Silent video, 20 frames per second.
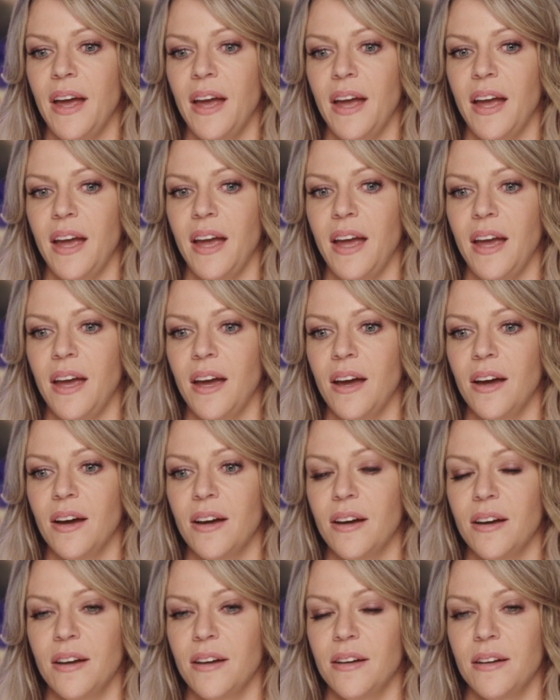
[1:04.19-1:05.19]
they
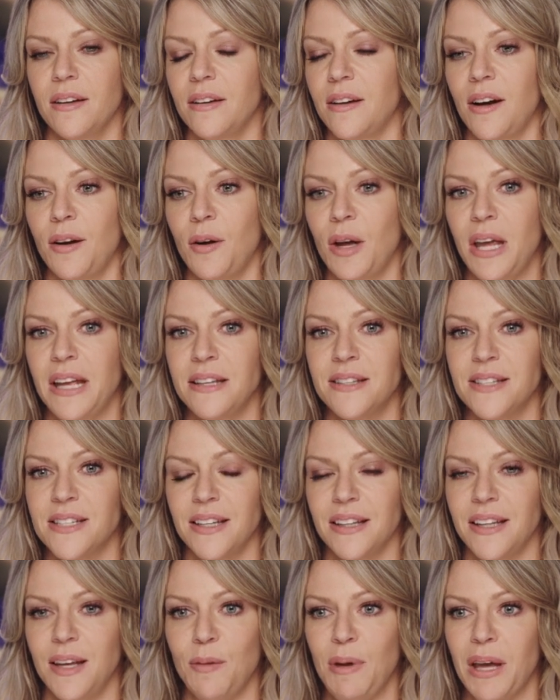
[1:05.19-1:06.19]

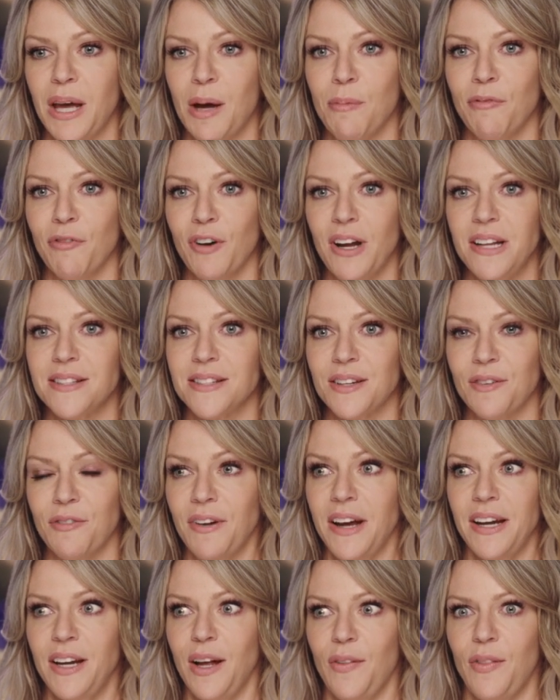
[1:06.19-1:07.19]
instantly become friends and
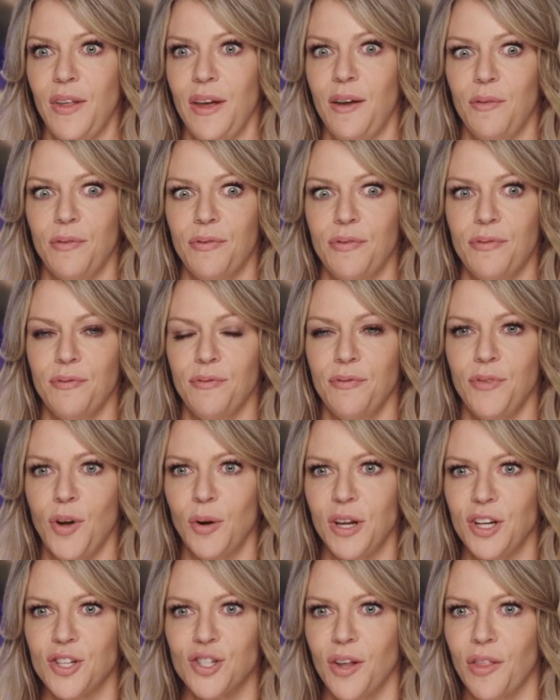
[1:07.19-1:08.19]
find out they've
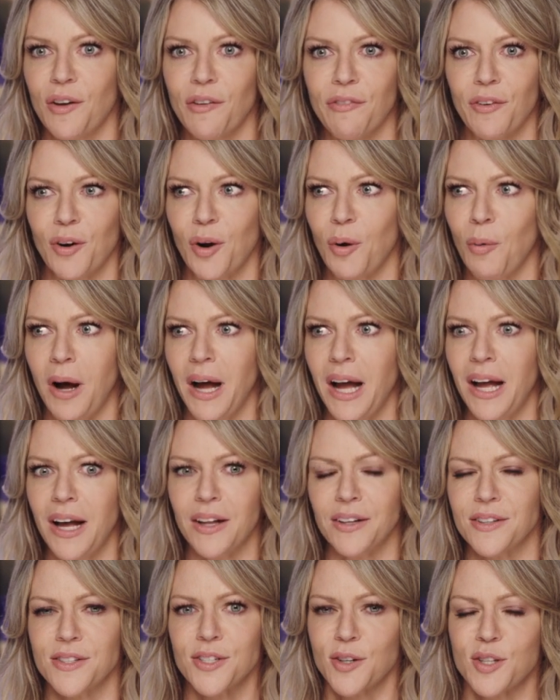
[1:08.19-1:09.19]
known each other for a
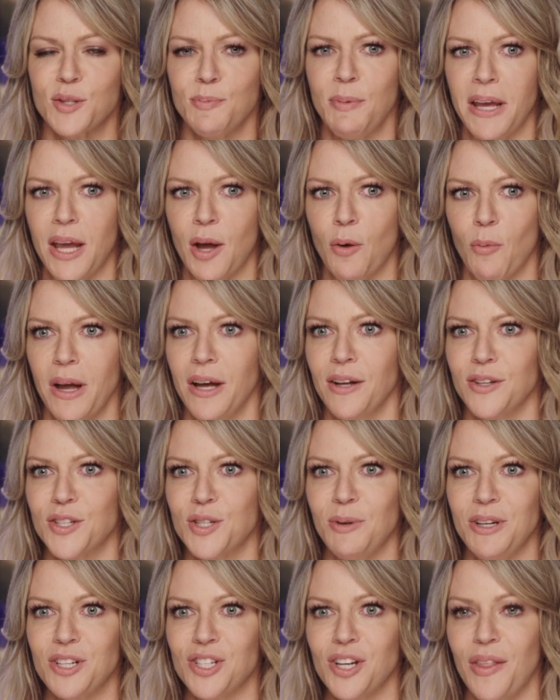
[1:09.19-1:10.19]
while and start speaking whale
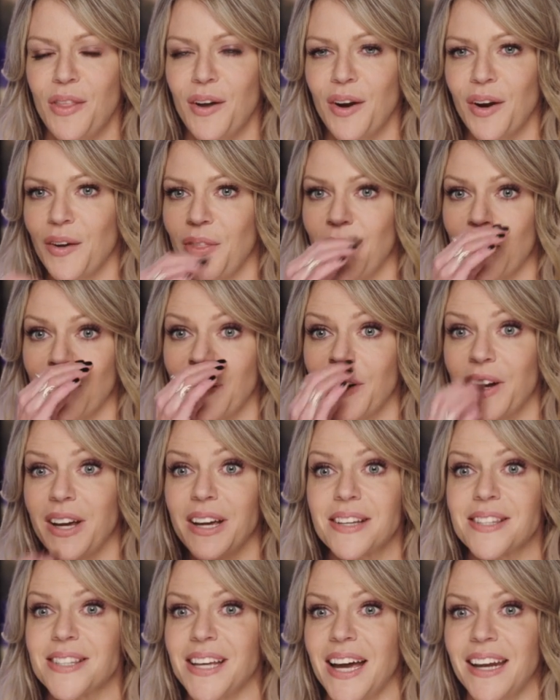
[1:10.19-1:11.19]
to each other and they're very
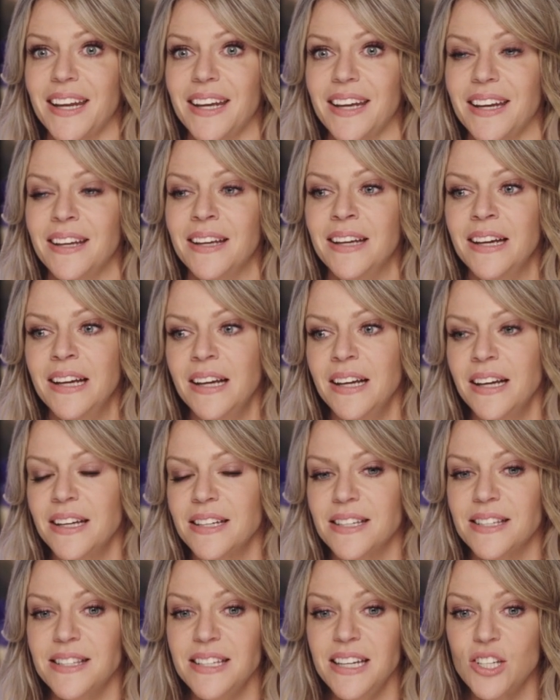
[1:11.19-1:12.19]
excited
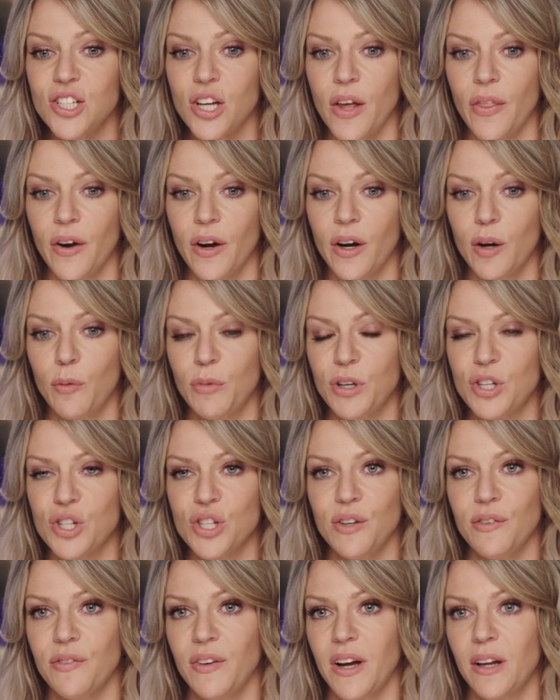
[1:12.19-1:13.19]
to see each other and when
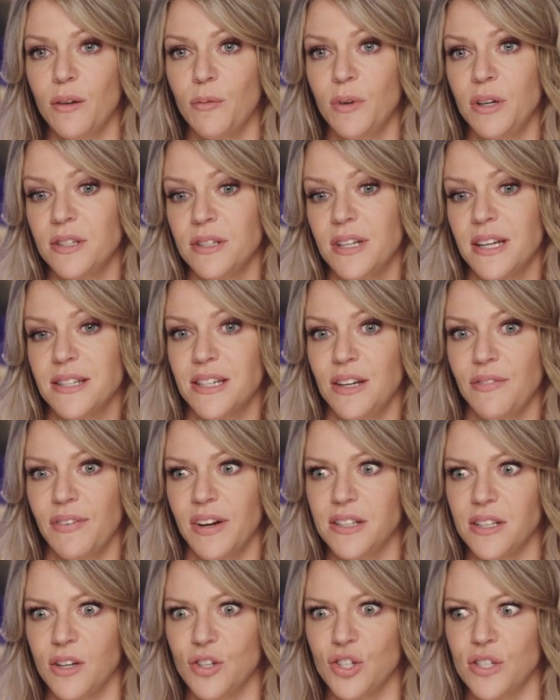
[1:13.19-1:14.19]
she find when Destiny
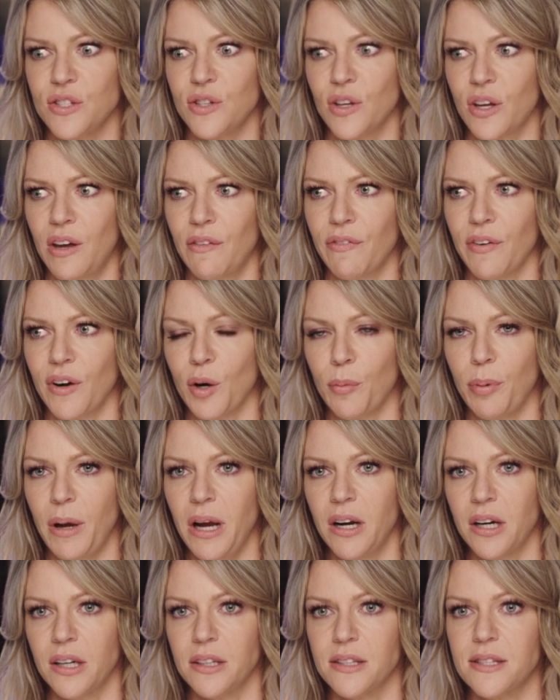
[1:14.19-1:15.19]
finds out she's looking for her
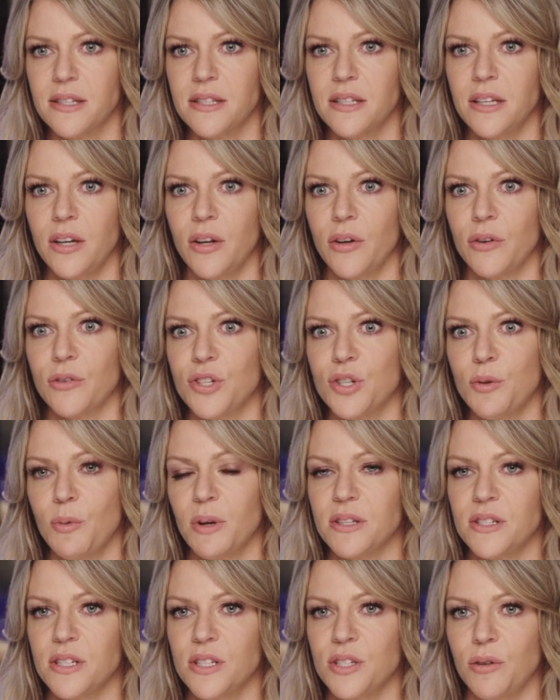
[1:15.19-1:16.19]
parents, you know, she
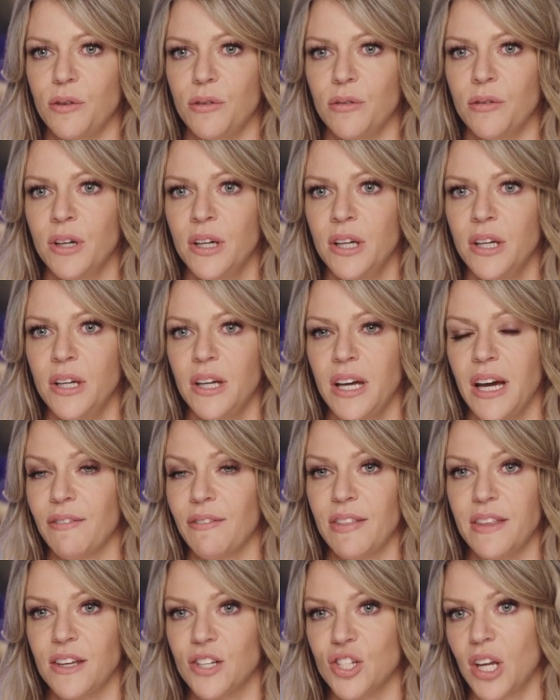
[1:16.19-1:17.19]
wants to do
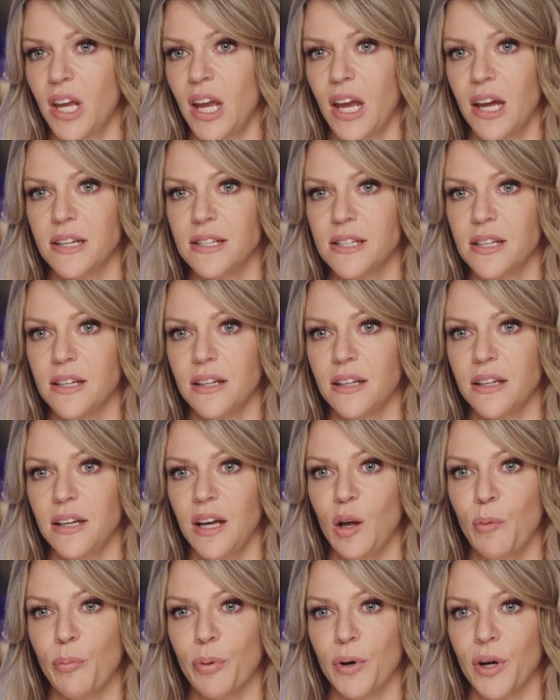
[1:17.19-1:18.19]
everything she can to
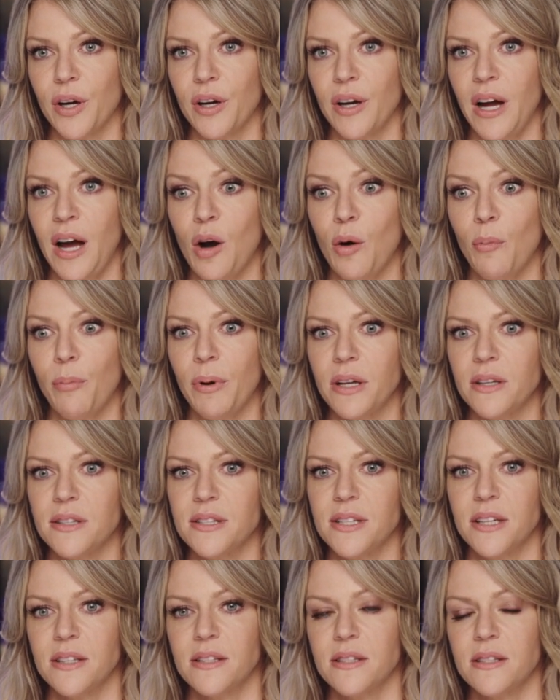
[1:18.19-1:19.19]
help her out, but
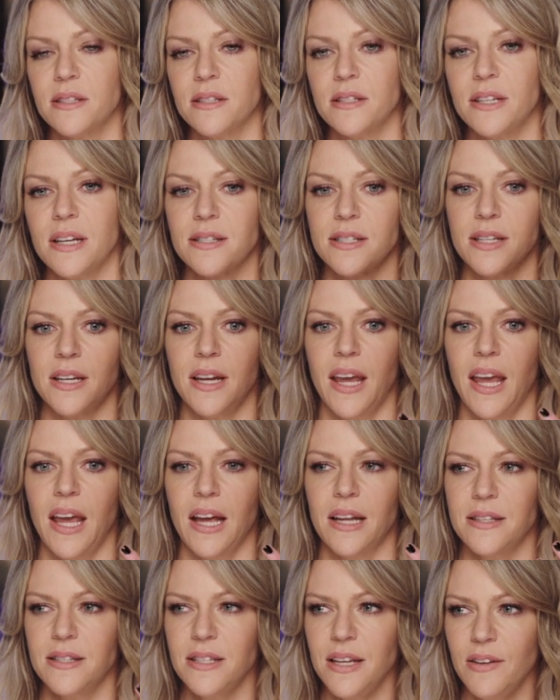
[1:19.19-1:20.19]
since Destiny
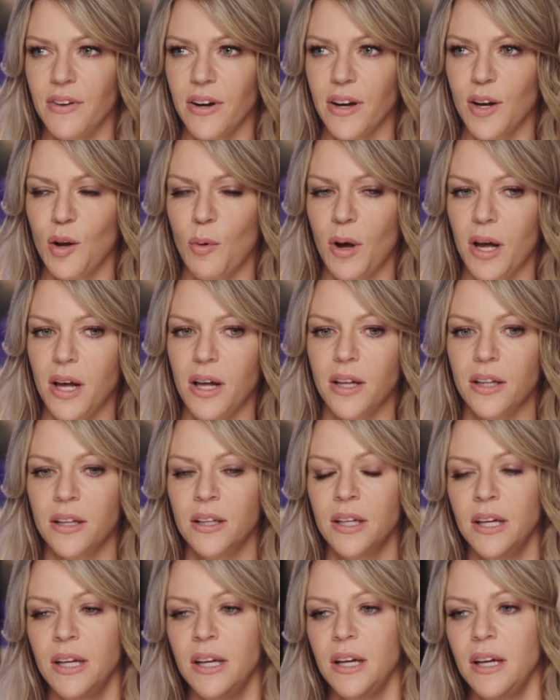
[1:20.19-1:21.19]
can't see very
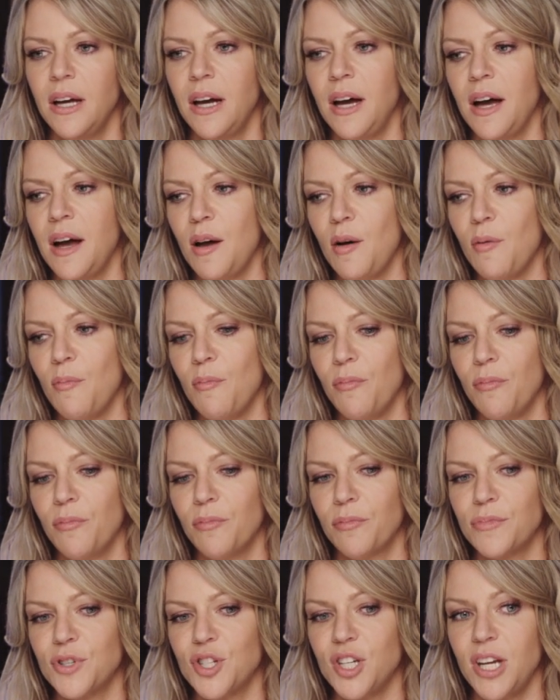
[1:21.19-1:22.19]
well,
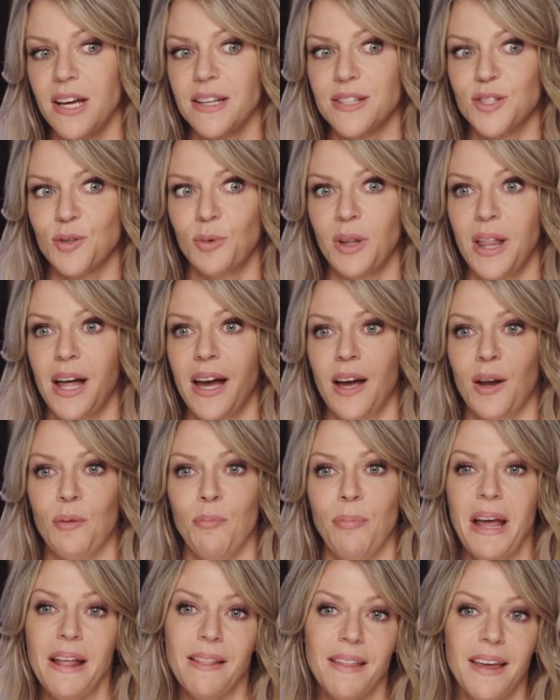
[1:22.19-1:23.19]
um, she has to rely
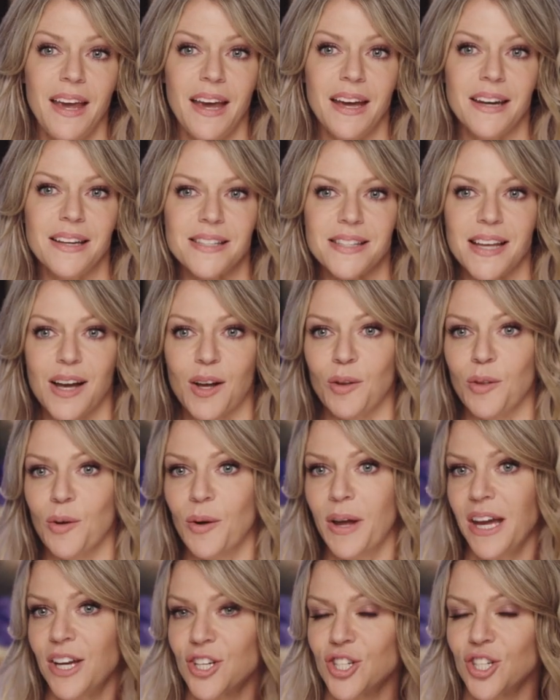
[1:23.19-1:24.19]
on Bailey and his
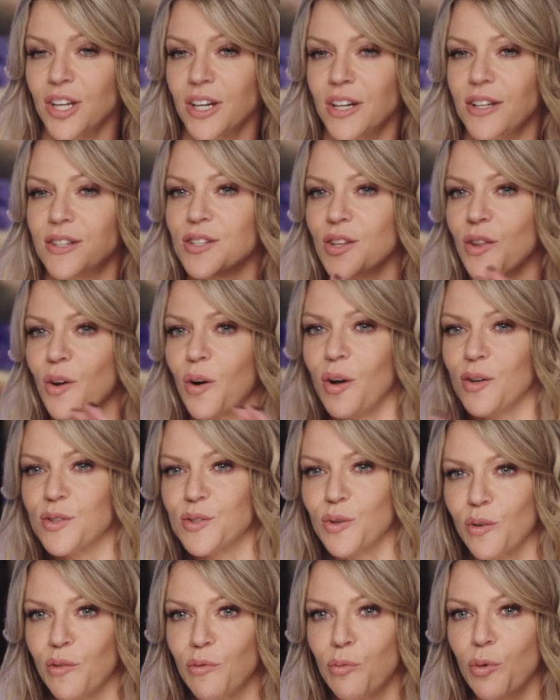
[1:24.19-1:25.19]
echolocation and so they're all
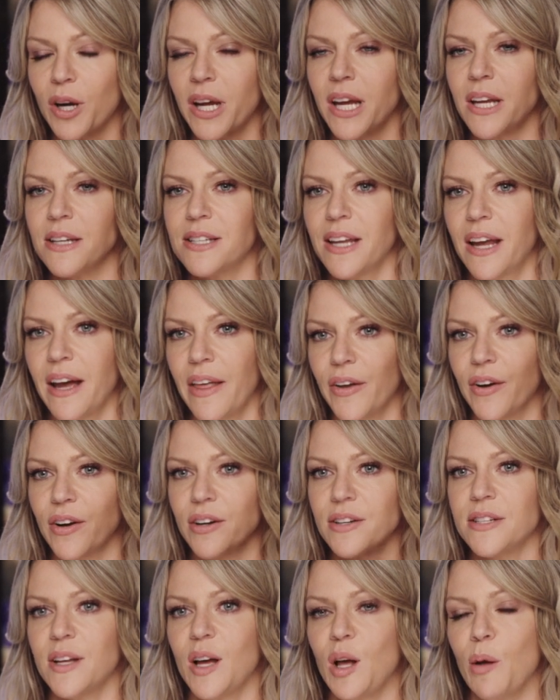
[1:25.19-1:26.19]
sort of working
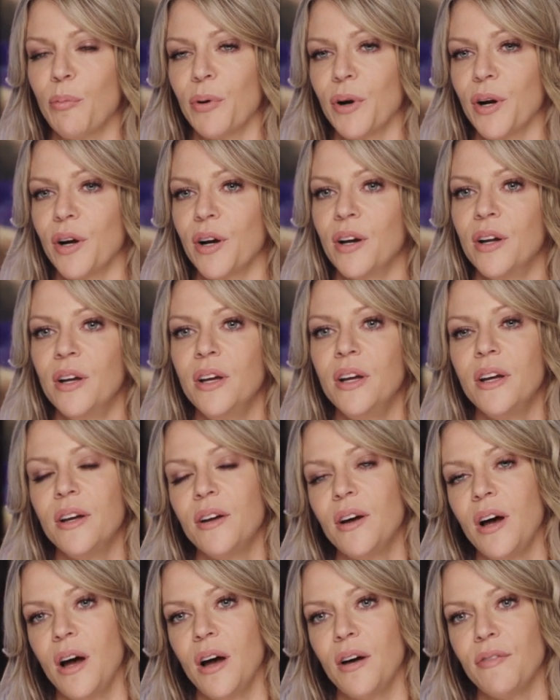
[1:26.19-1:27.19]
together to help her
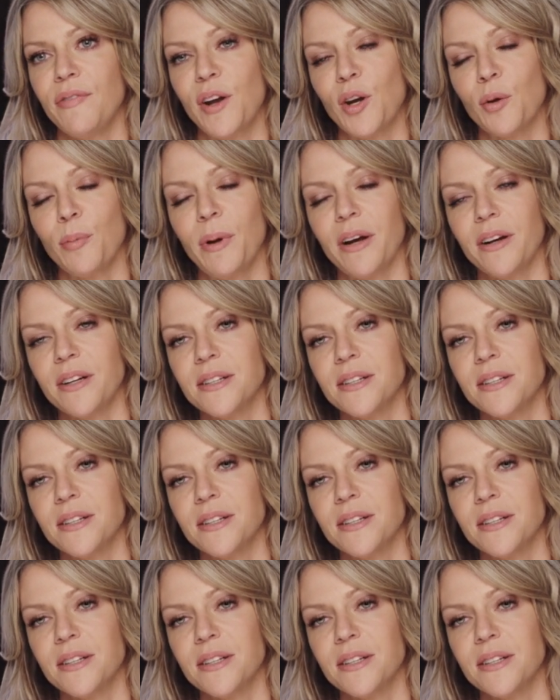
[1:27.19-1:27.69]
uh, find her